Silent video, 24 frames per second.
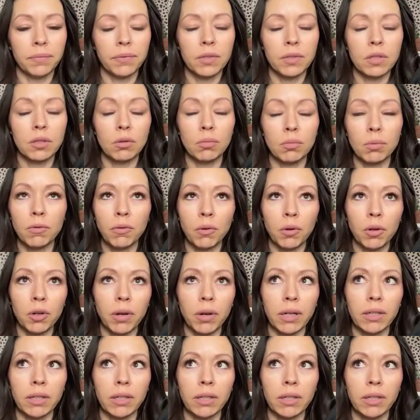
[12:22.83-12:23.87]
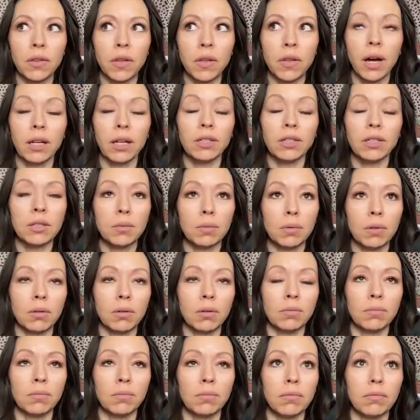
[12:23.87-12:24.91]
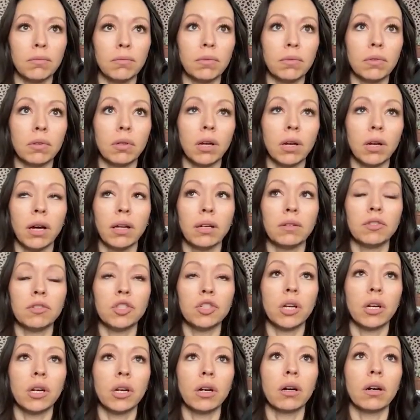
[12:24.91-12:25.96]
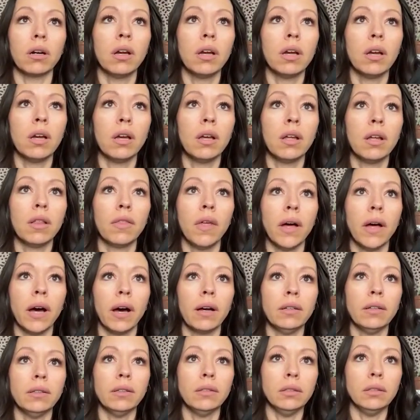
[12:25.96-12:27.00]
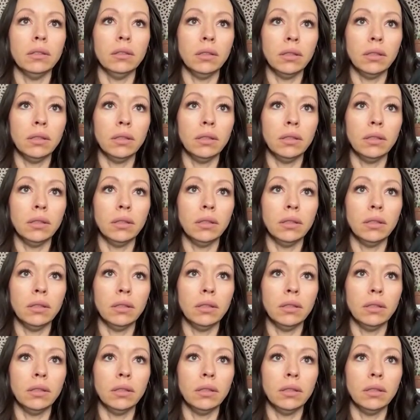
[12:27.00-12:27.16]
So before you answer that, I just want to kind of share that,